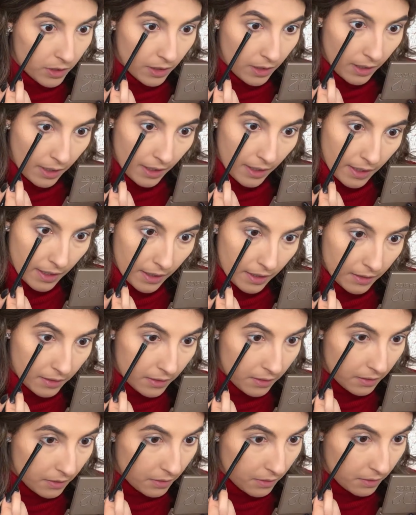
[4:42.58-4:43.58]
gonna add
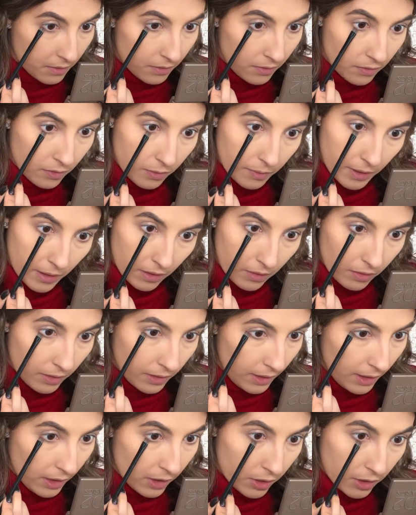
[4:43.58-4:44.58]
it to my lower
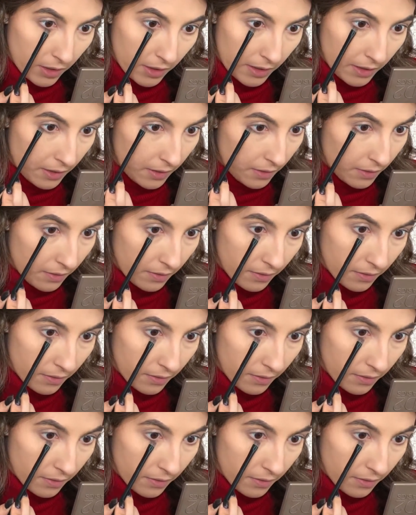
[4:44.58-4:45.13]
lash line.